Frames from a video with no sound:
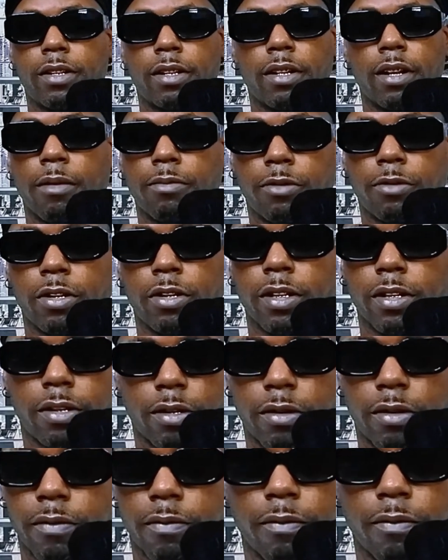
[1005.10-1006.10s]
I'm just
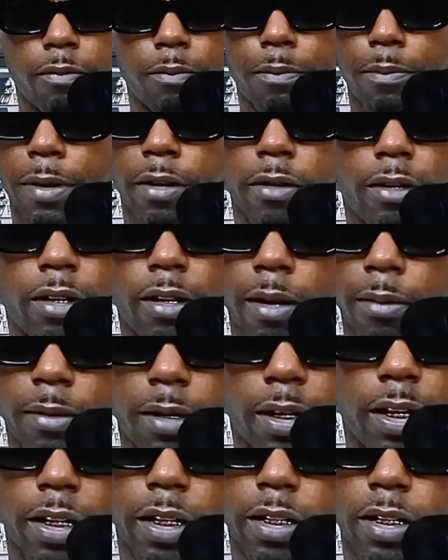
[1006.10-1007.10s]
building up the
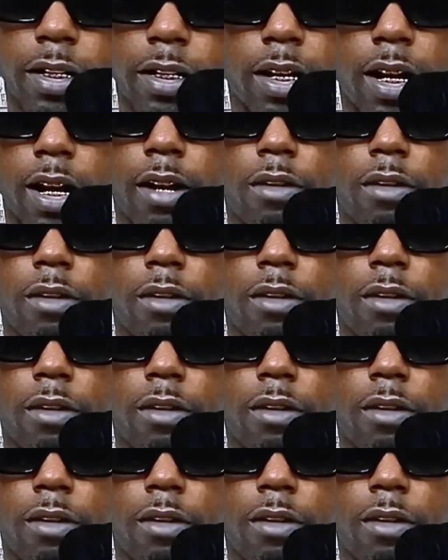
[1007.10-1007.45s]
energy now.